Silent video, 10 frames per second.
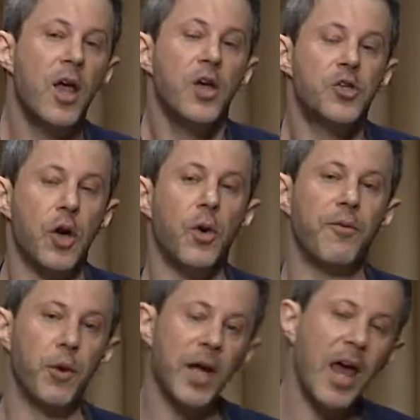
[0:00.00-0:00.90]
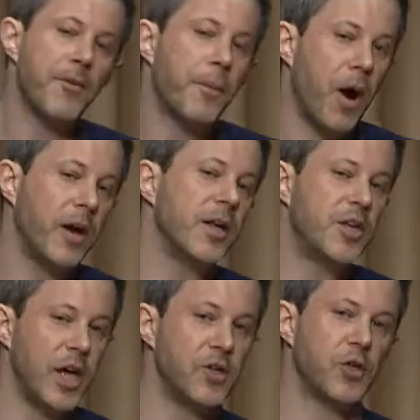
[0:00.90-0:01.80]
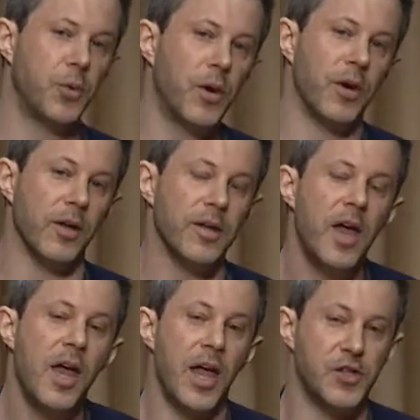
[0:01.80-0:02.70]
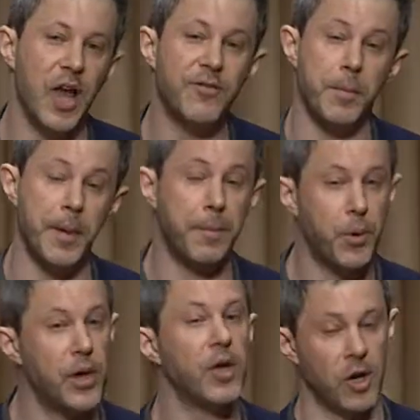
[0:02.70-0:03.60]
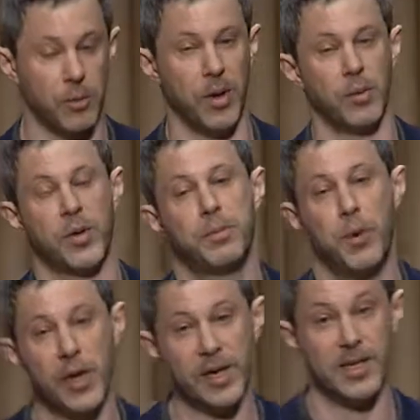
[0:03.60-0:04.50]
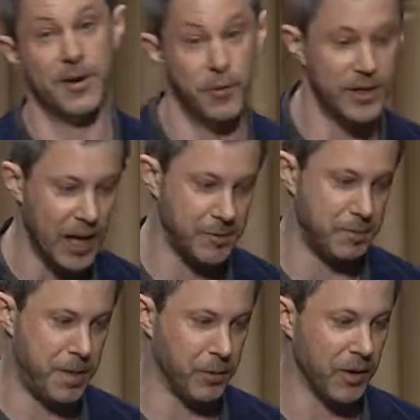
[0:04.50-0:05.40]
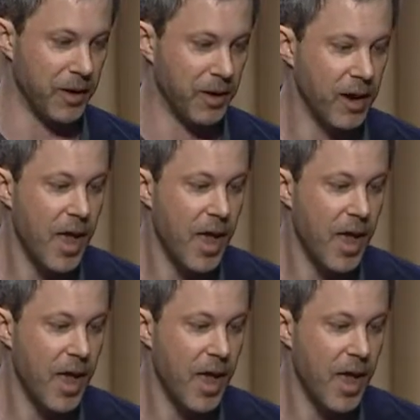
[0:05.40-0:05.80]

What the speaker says: So if we're gonna have a party to change the world, it's gonna have to be a pretty good one with pretty different types of people there.